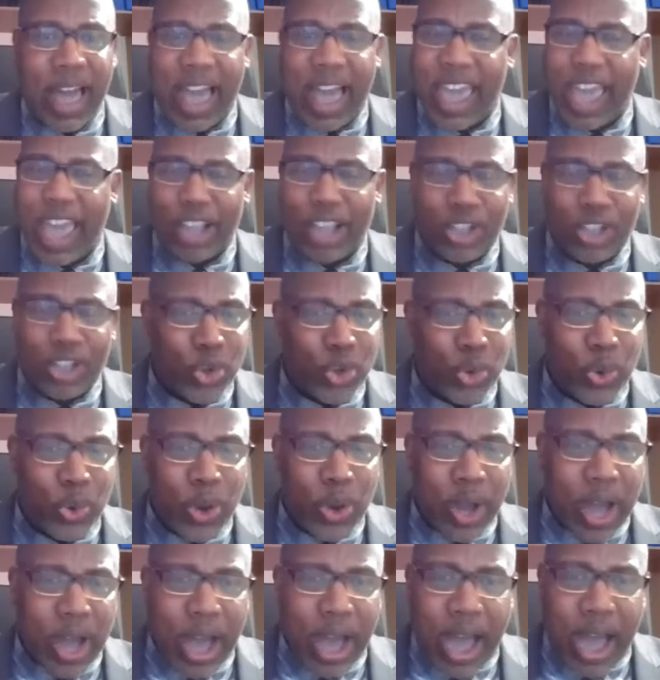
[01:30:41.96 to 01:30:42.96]
I had
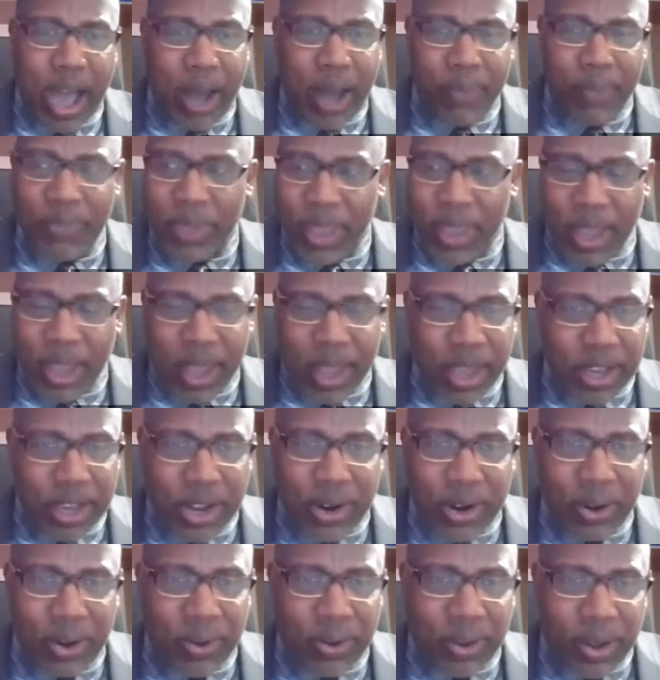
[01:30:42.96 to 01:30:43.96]
to,
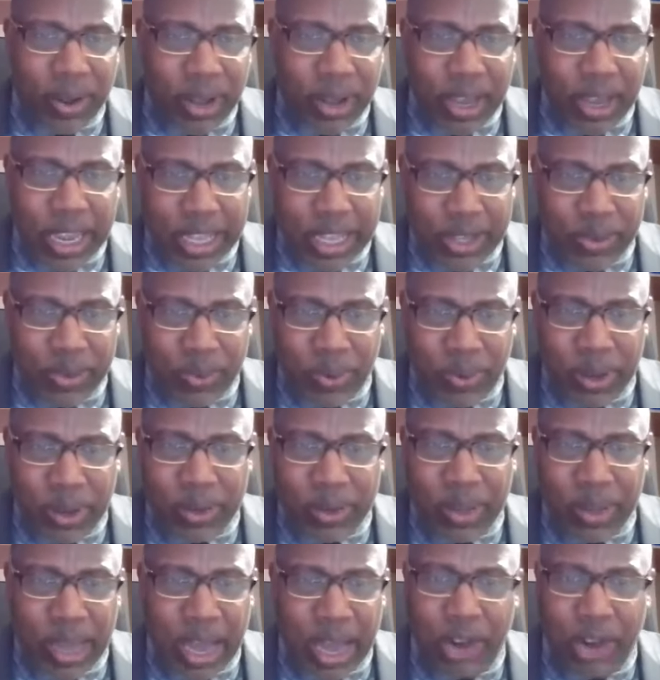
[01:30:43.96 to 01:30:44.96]
although
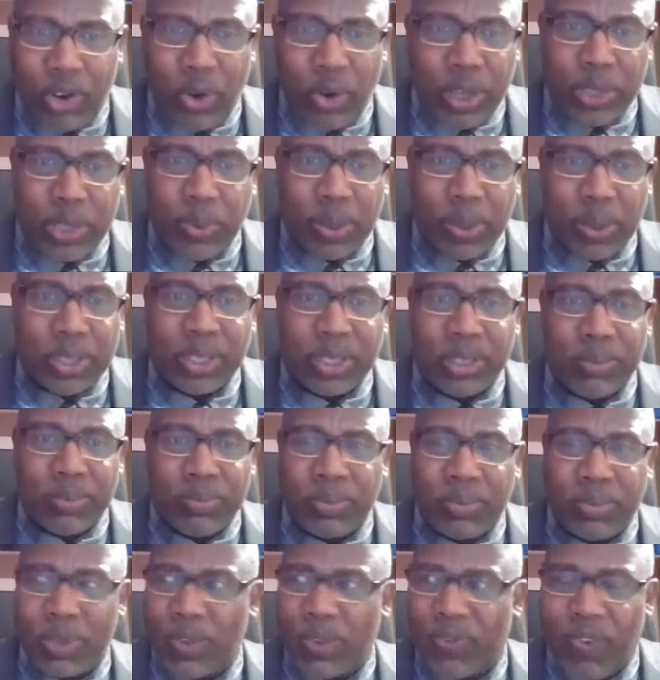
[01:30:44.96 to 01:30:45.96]
it
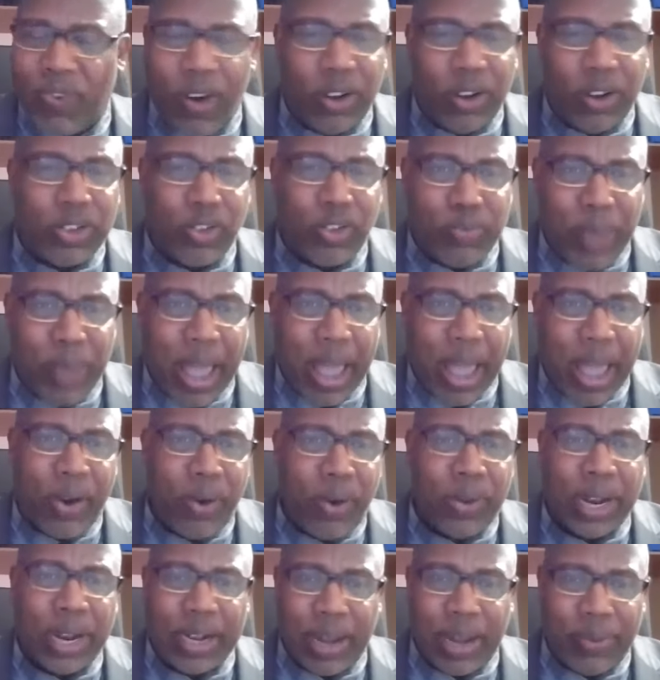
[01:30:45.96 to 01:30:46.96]
wasn't the fault of my
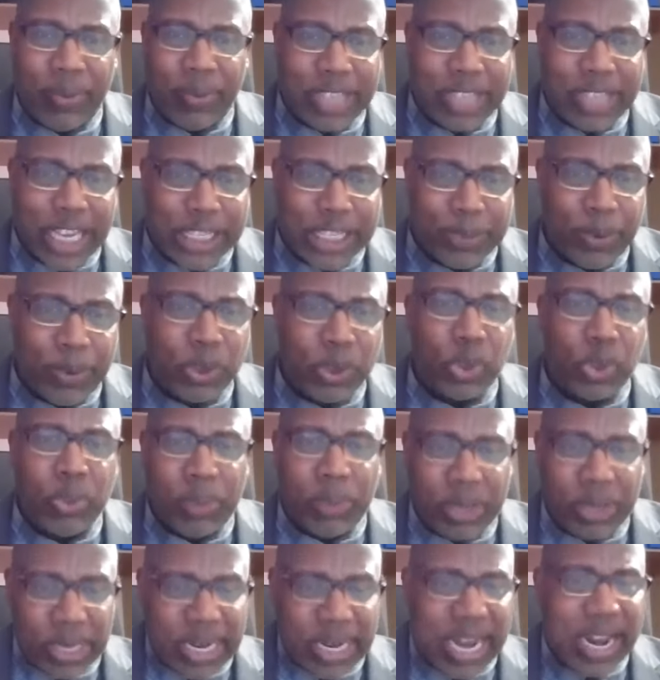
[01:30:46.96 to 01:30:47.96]
home that I was exposed to,
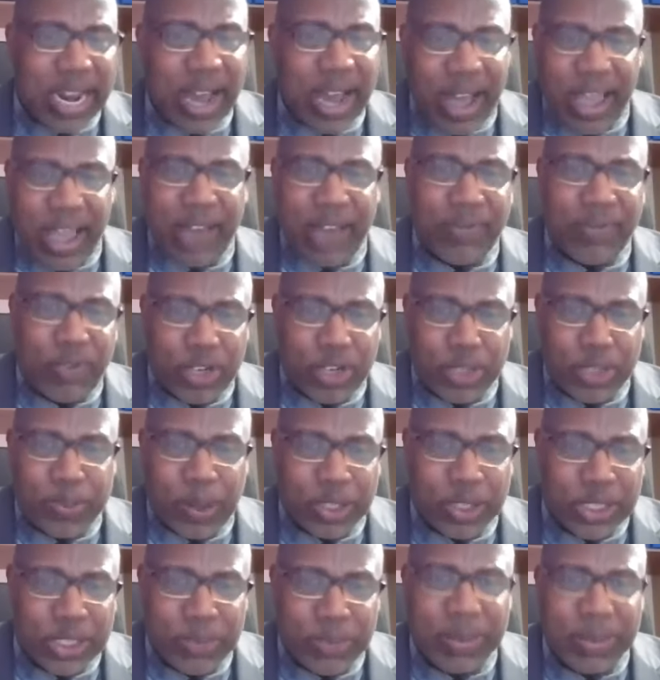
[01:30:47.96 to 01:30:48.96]
but then I have
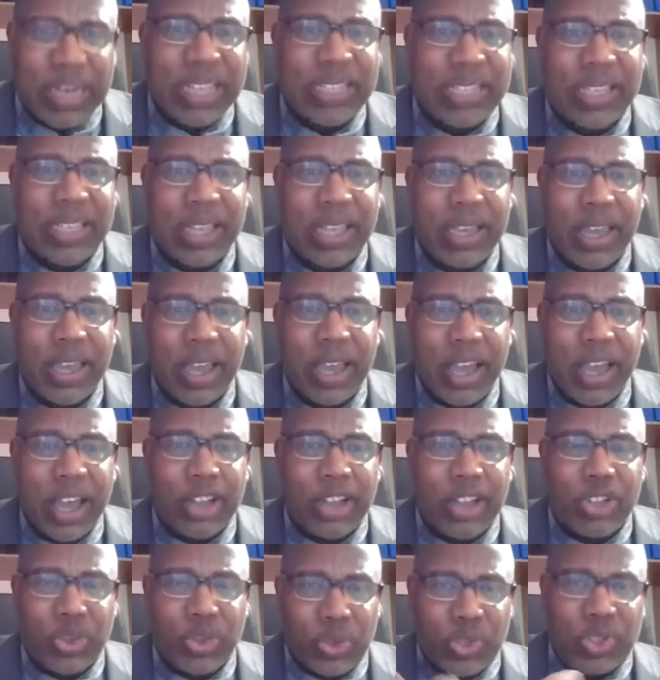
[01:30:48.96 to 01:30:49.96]
responsibility
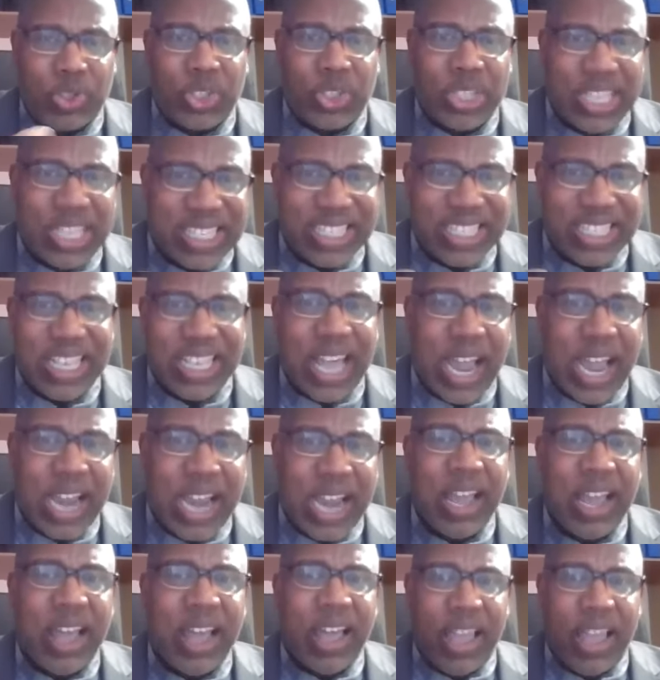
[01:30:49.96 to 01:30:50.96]
to
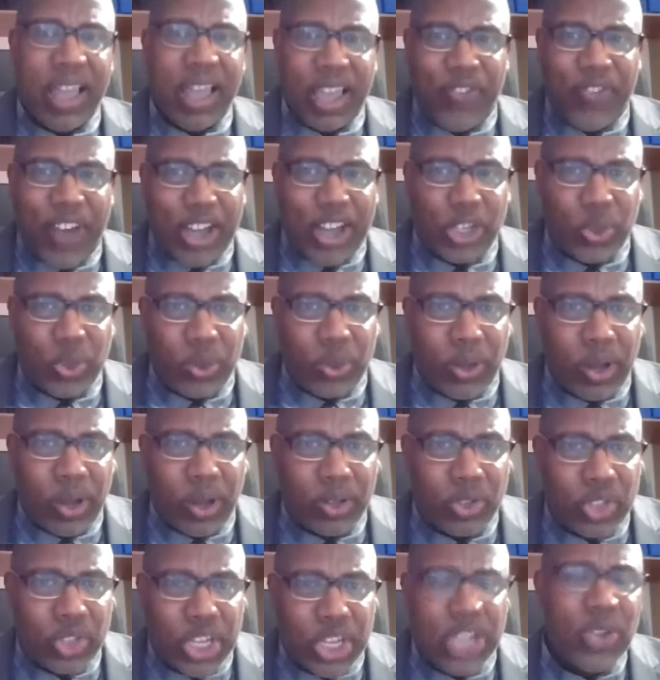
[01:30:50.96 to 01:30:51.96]
decide if I should
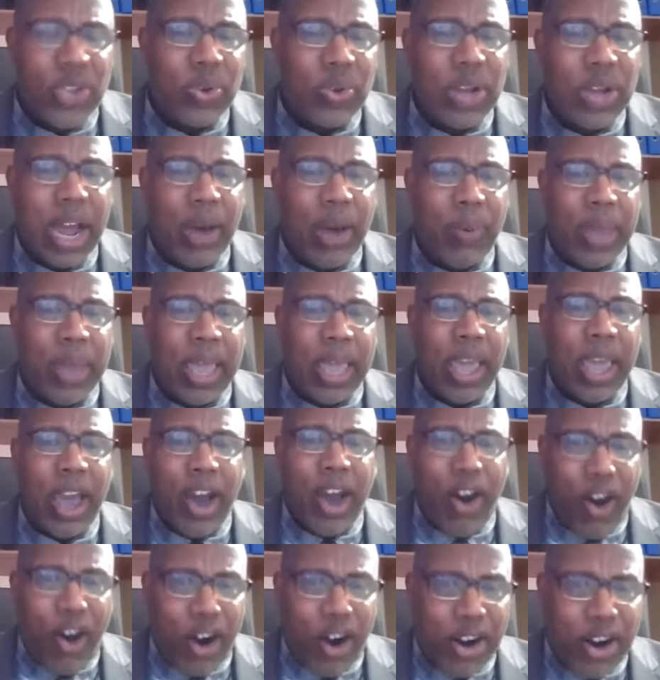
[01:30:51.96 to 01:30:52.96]
continue that way
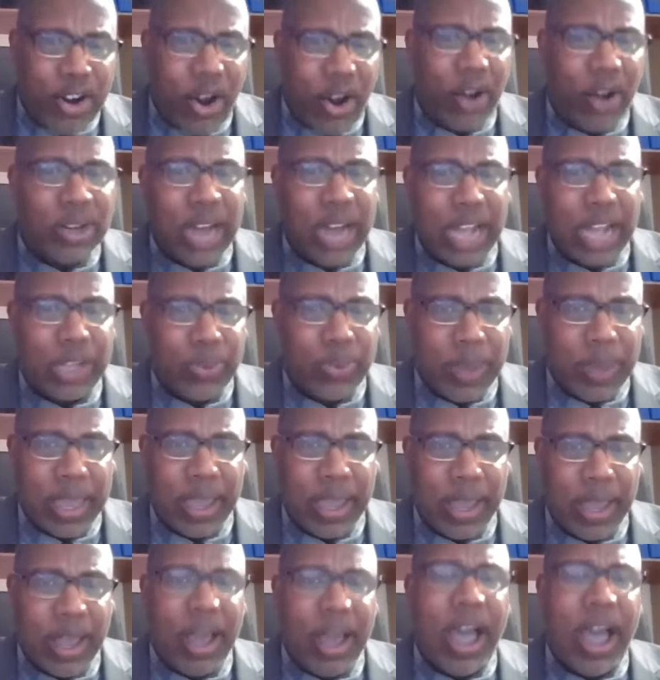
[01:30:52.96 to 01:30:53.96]
or not that
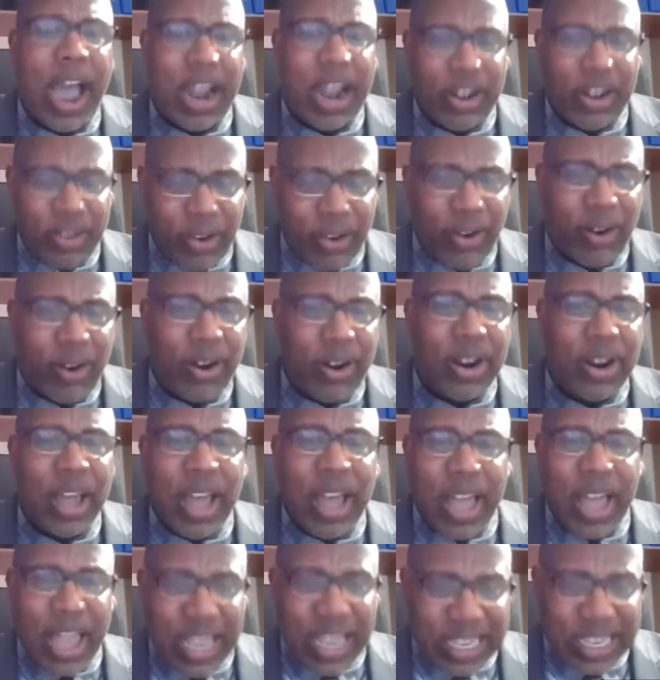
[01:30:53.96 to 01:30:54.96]
way. And God
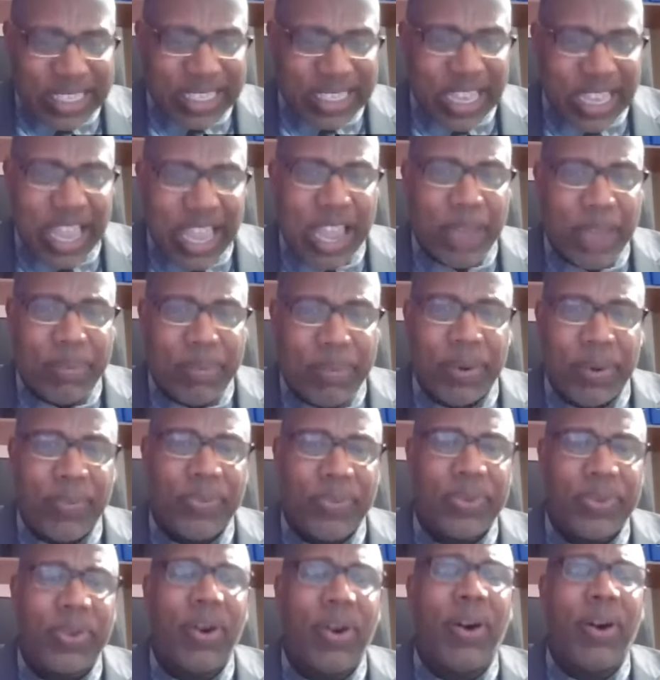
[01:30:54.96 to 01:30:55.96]
is able.
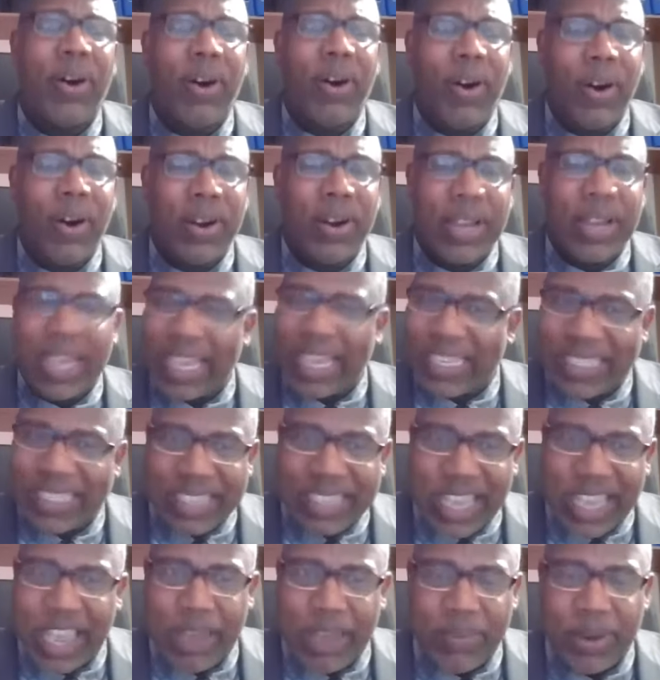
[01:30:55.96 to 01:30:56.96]
God
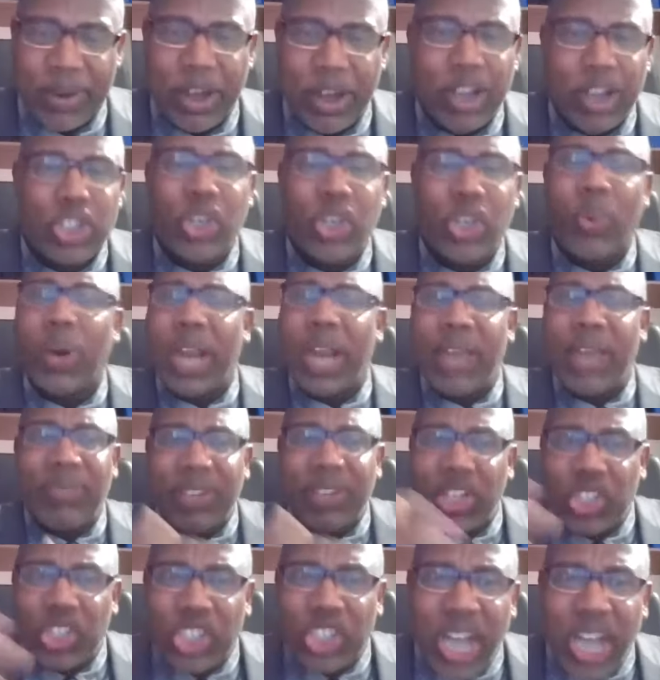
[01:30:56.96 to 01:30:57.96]
is able. So
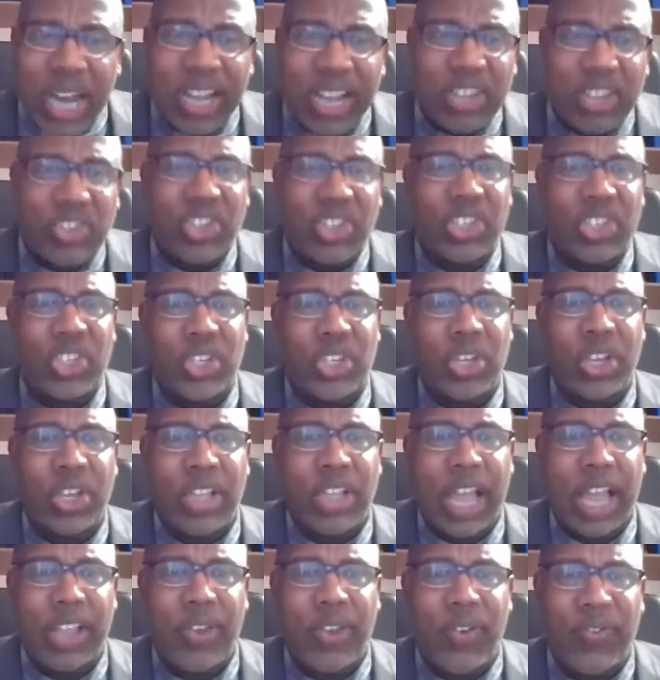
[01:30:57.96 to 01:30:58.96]
whatever the challenges
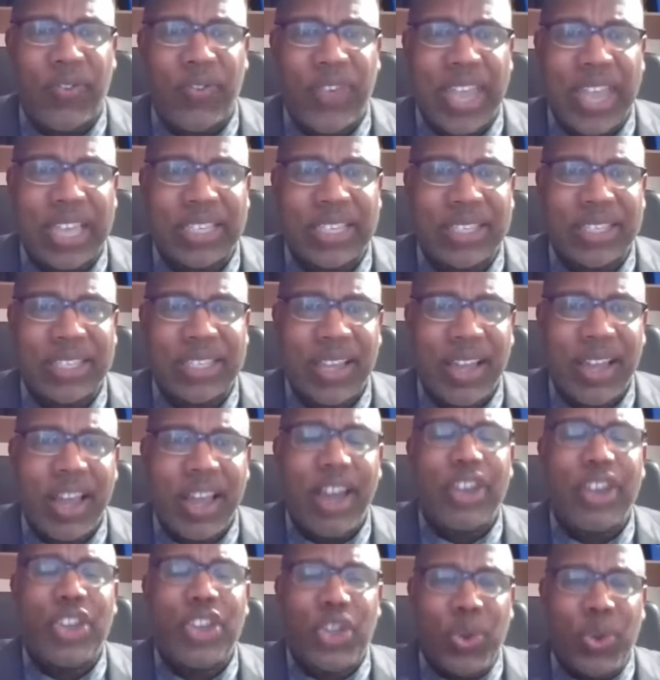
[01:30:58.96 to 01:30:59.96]
that you face,
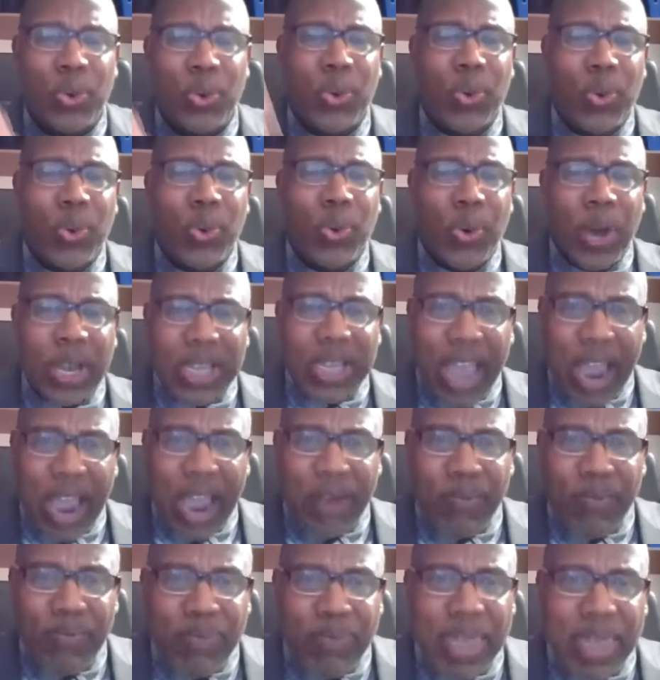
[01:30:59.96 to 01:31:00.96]
you
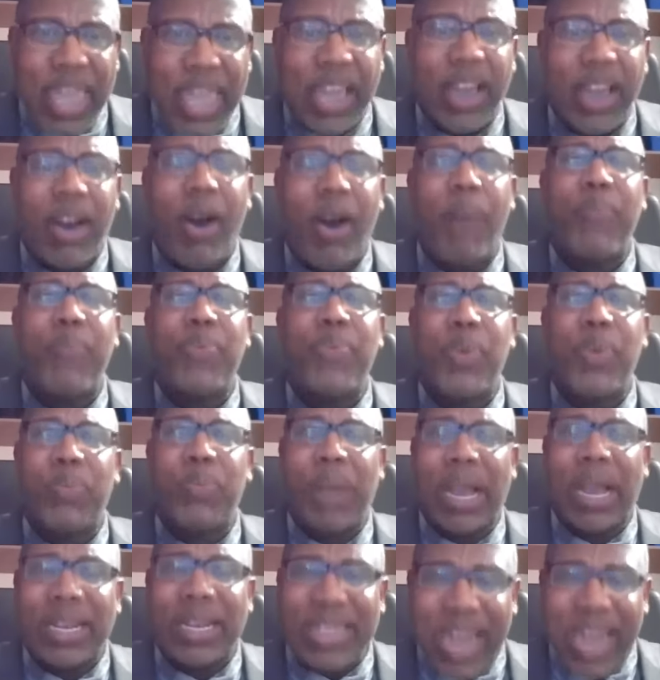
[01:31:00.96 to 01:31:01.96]
can make up your
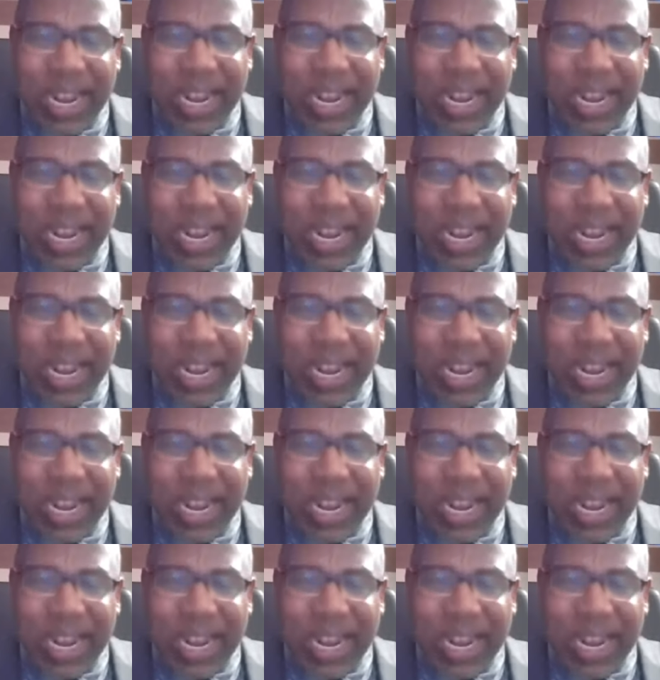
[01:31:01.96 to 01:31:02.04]
mind.